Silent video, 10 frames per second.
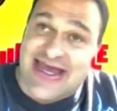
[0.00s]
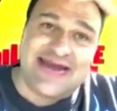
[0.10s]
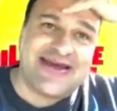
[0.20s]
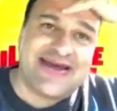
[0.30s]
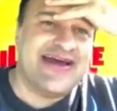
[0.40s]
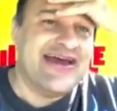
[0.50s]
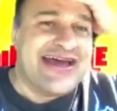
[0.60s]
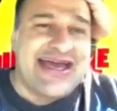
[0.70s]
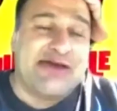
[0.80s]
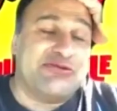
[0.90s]
and
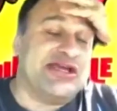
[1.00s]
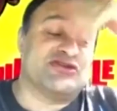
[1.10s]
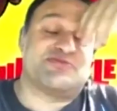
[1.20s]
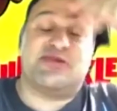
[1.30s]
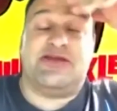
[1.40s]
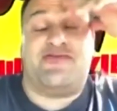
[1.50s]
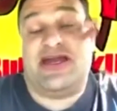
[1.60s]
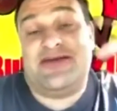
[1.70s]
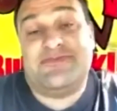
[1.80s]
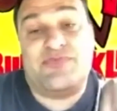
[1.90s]
it was pretty
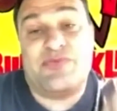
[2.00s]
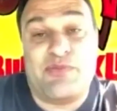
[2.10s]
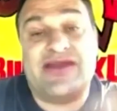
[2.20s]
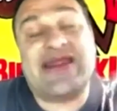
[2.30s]
funny. But